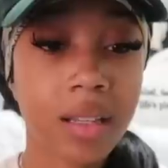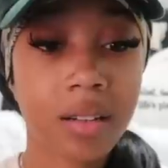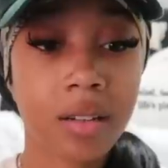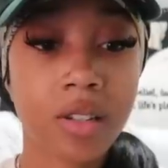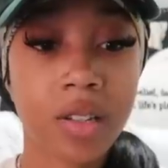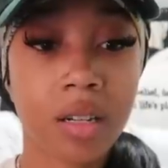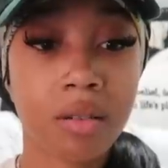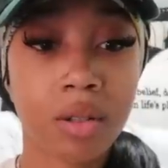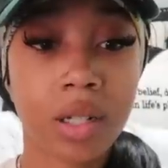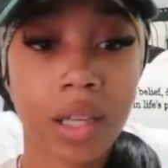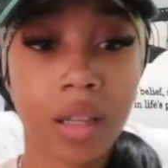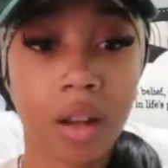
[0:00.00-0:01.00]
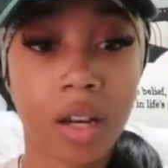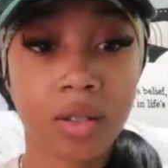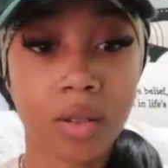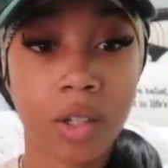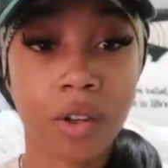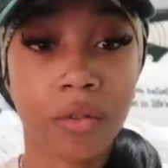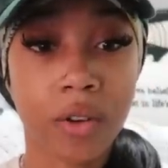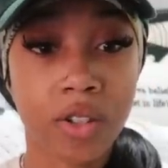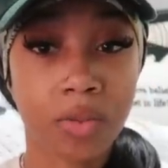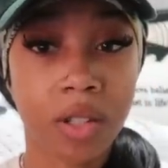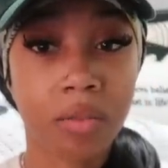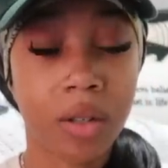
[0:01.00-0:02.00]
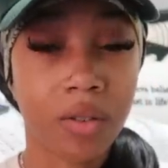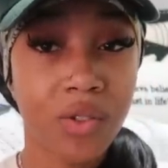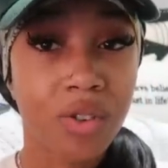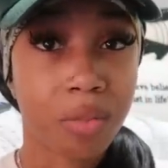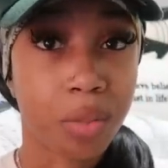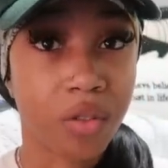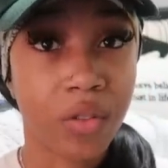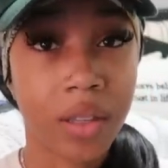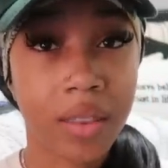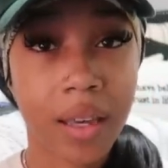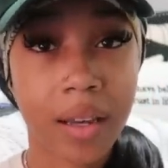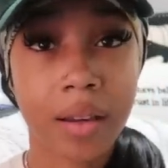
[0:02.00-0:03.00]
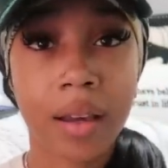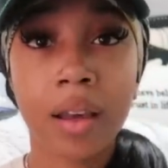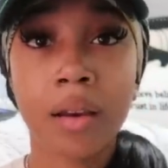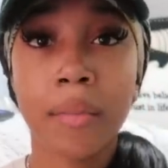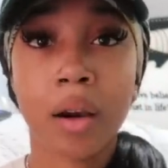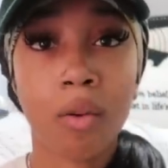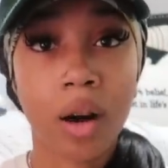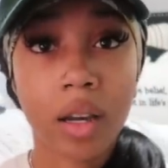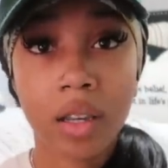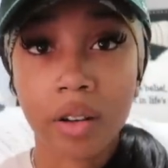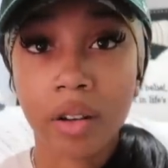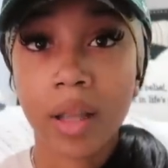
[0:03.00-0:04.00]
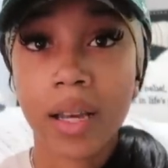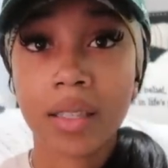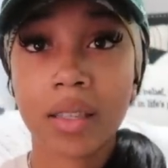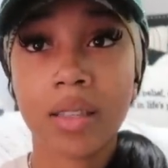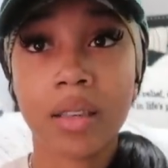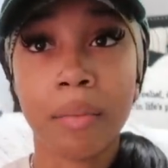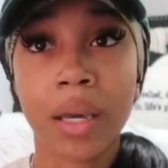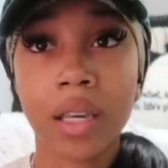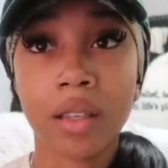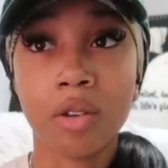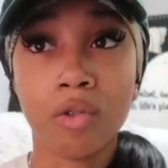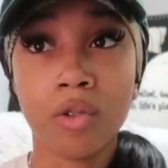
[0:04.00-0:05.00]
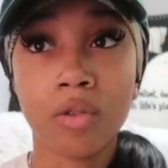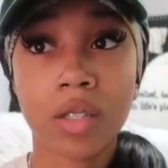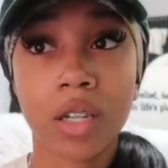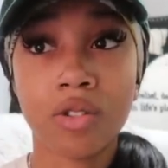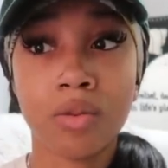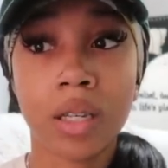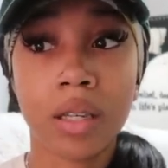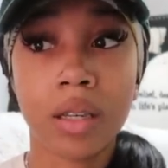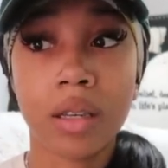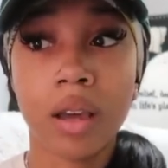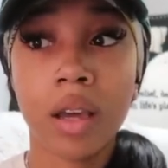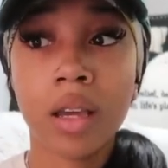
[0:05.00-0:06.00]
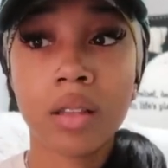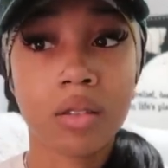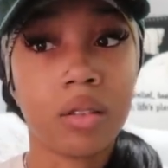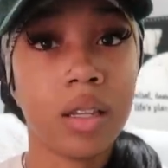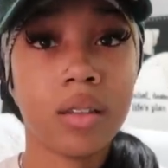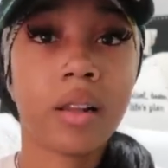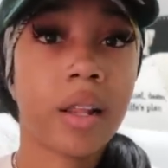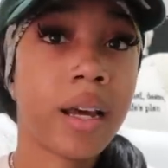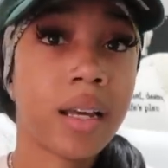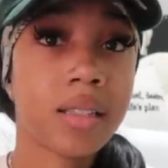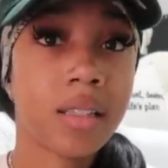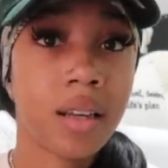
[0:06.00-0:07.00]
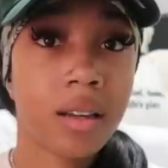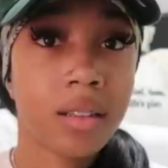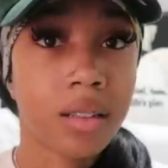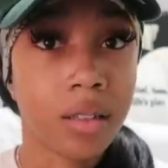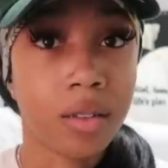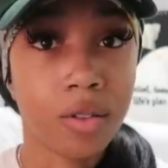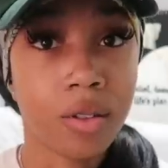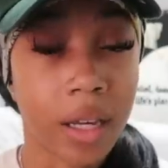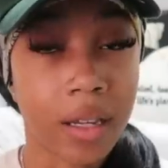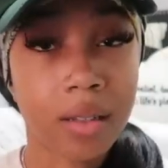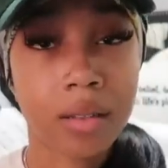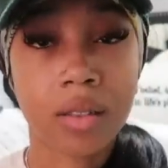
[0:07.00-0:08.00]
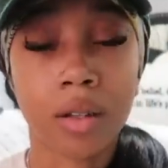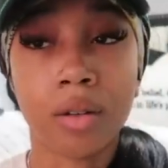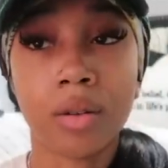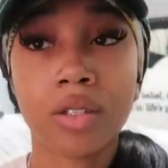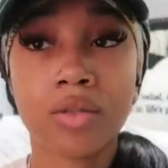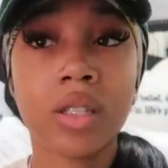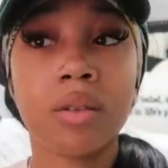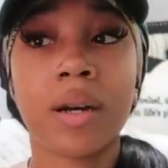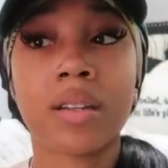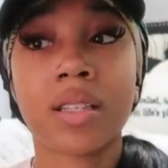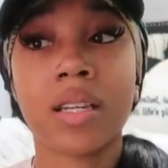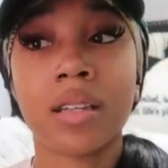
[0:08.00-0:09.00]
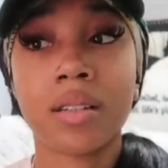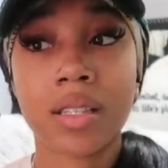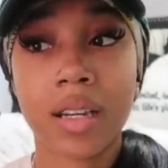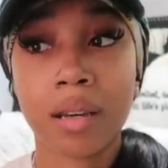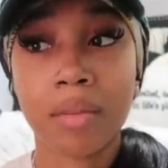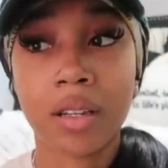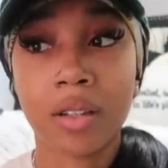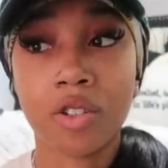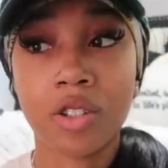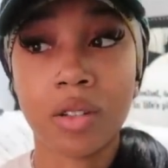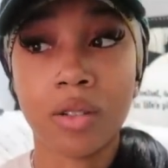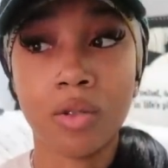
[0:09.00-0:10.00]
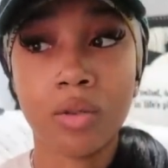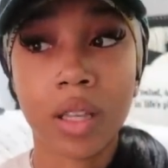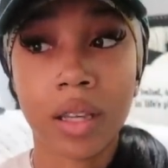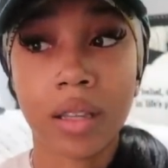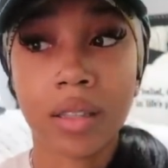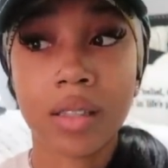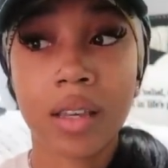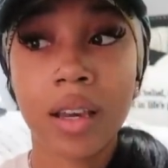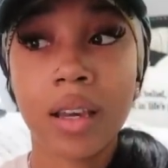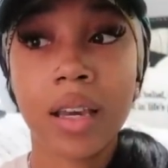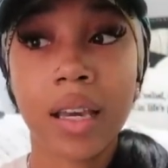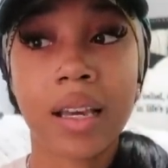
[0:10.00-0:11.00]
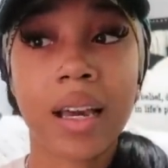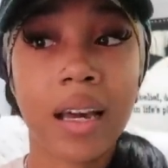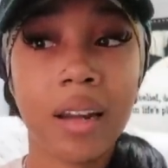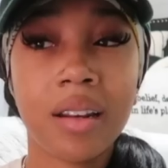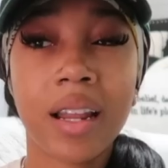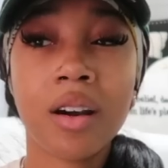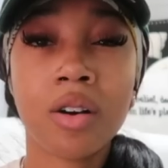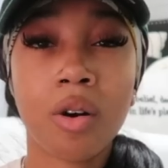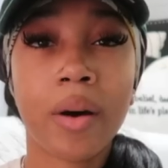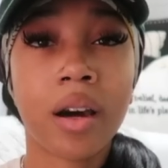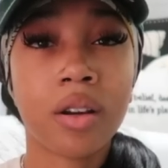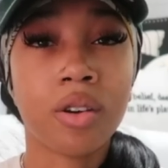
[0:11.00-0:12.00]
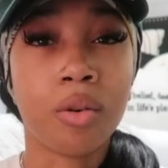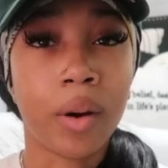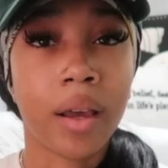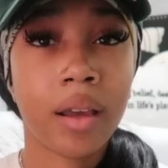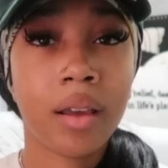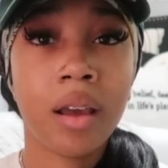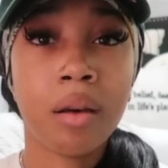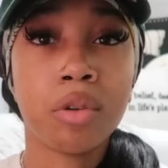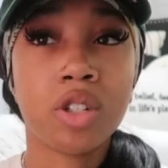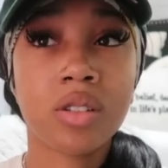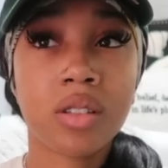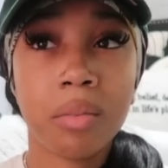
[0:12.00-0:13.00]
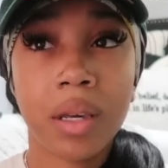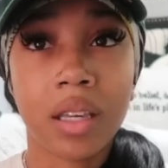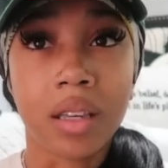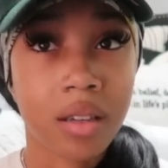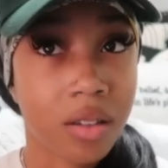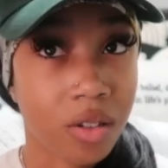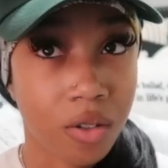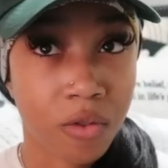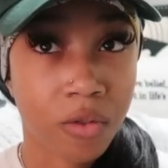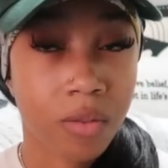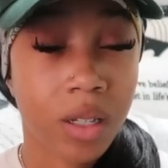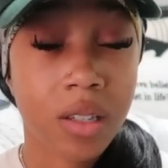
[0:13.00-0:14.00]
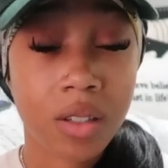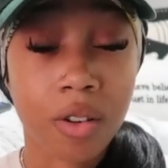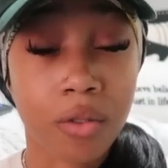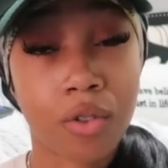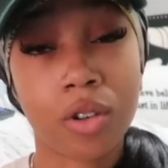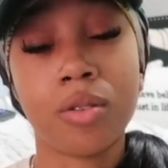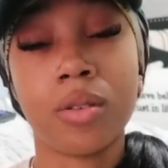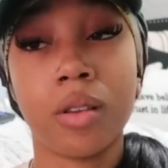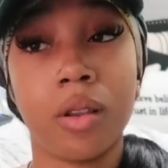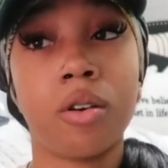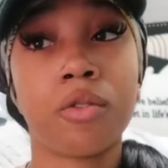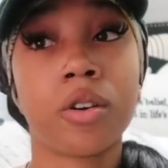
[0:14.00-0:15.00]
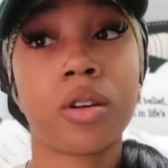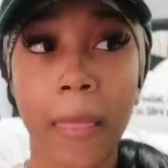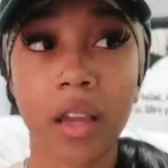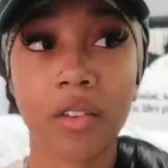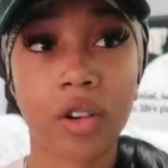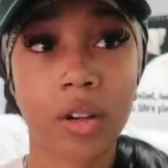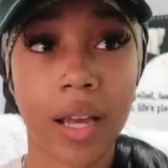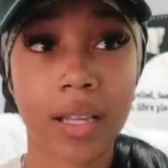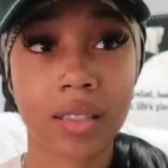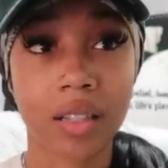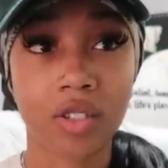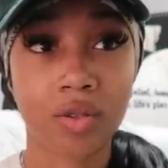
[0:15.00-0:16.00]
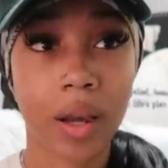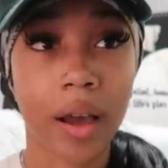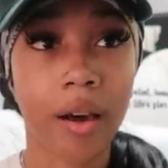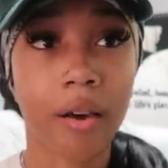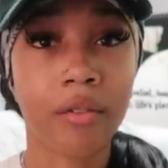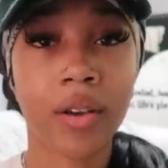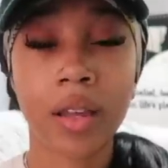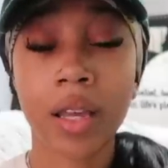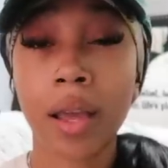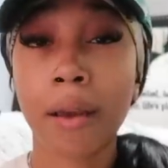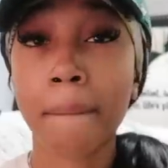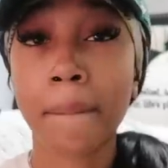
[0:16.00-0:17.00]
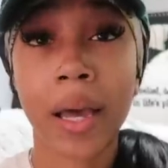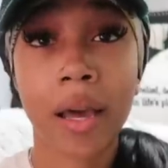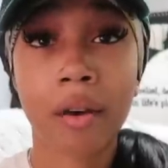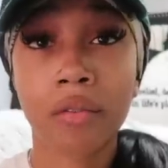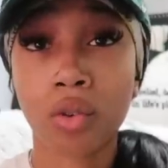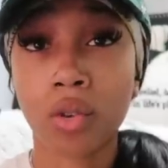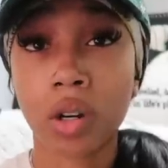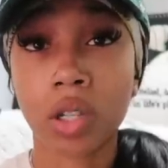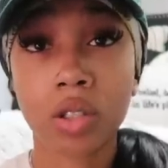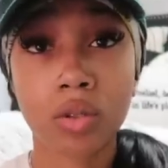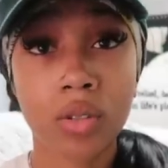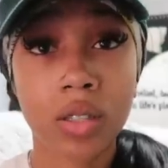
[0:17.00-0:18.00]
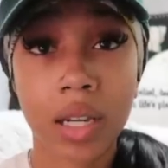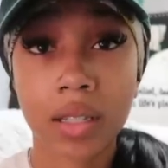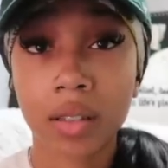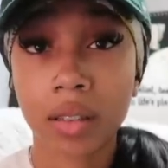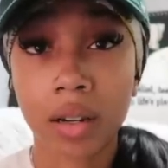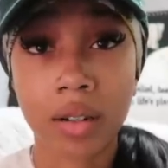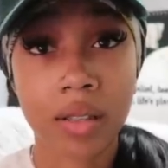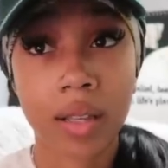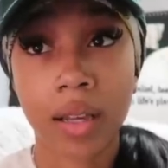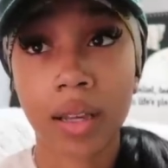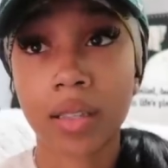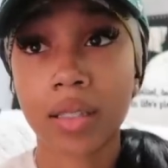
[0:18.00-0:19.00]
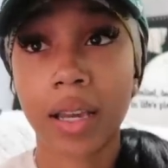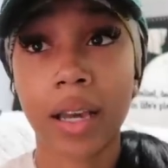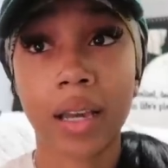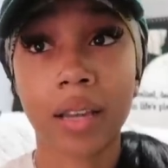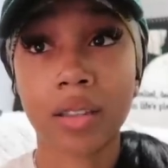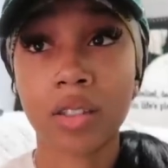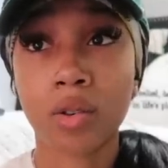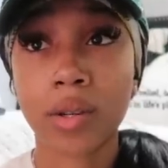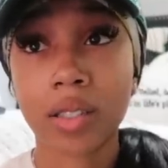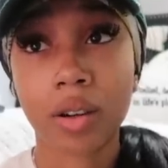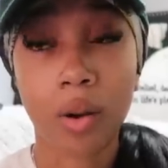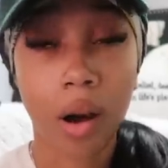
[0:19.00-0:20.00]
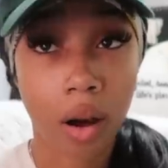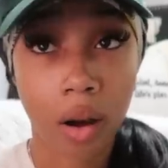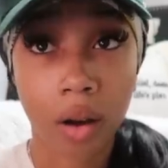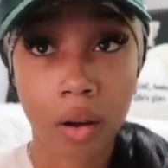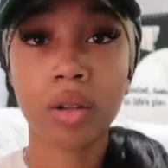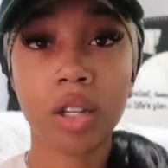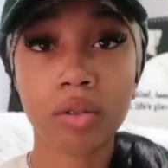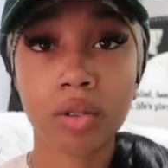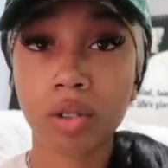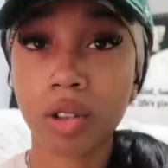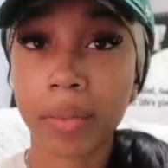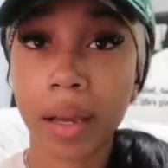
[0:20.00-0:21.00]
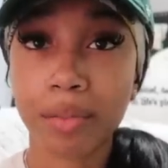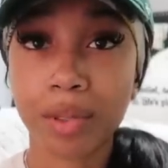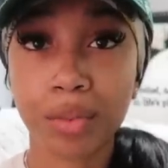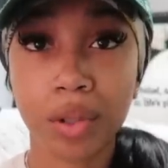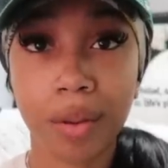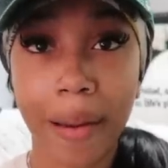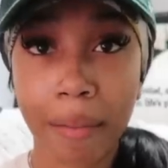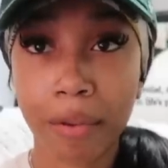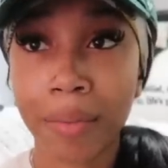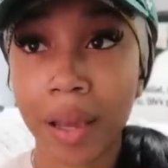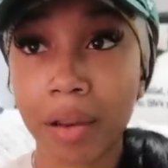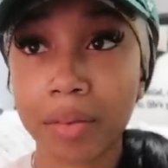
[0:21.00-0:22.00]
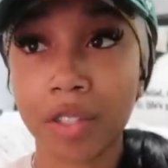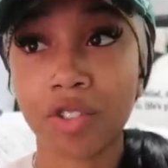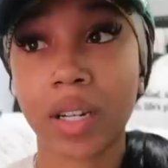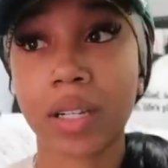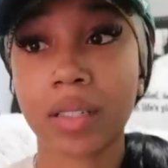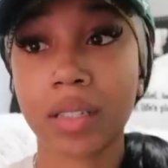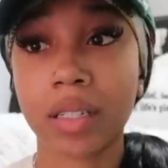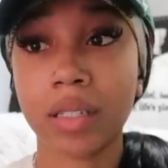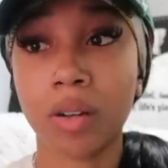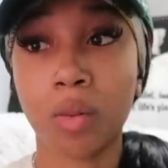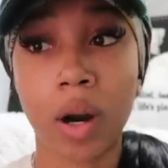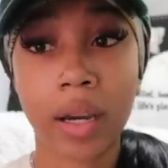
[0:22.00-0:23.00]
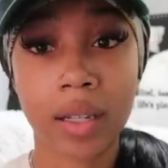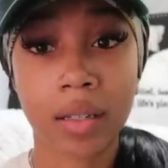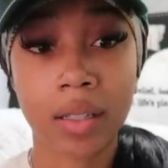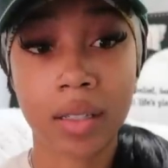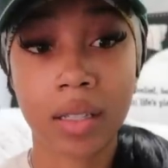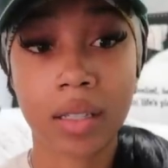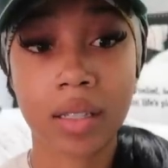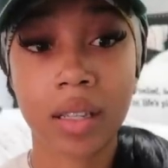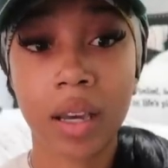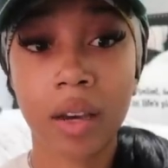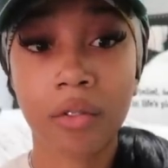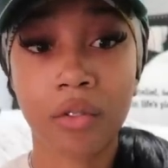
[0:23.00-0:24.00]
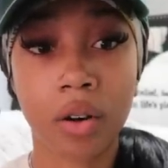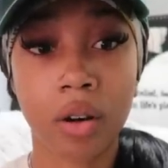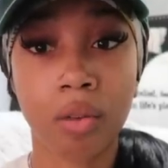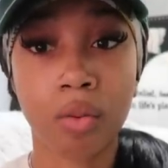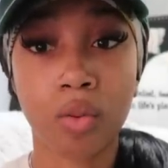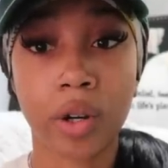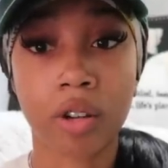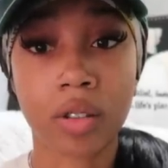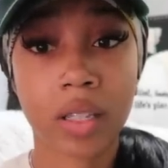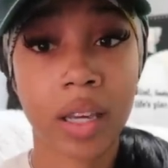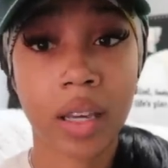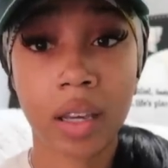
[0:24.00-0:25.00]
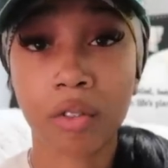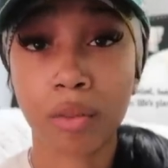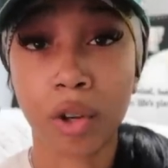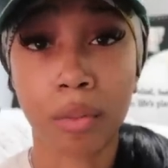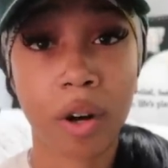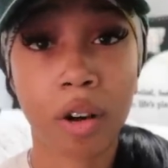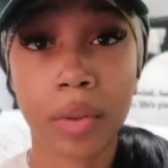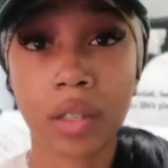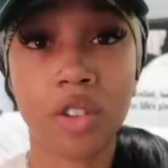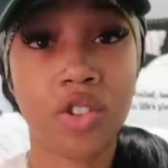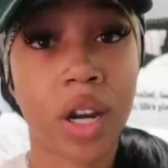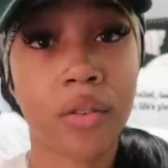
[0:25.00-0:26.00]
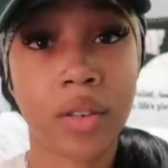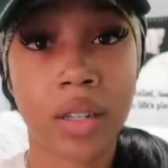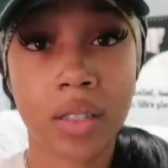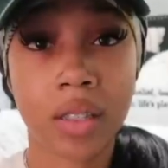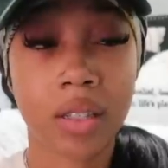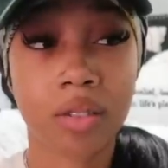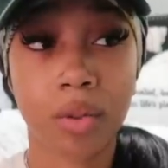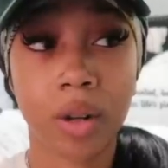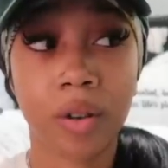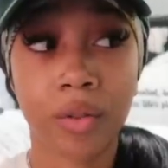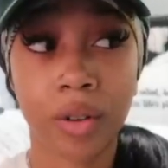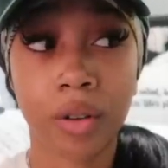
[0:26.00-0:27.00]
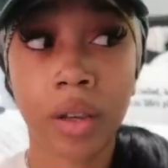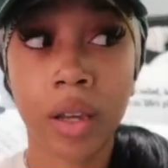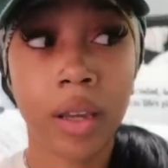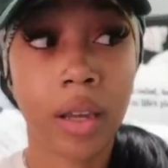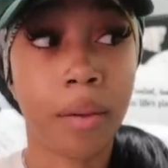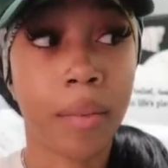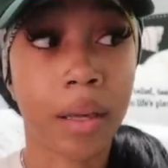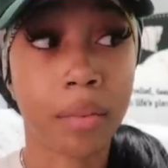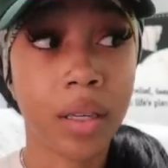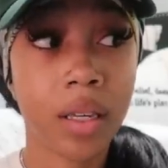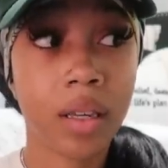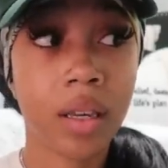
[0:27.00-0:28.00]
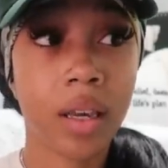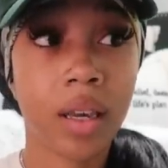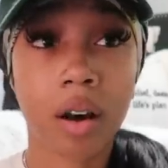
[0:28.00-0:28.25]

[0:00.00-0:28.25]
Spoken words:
It's understandable to get lost within your first week, but if you can prevent that by walking your classes and making the routes that you need to get the class, then do that. So it's really about taking the time and energy to do things and kind of not go out of your way, but just to make it easier for you in the long run. If your class says you have math on Tuesdays and Thursdays at so-and-so hall, pull up Google Maps, pull up Apple Maps, and try to see the walking distance from where you're staying, from your apartment, to driving distance, whatever it may be.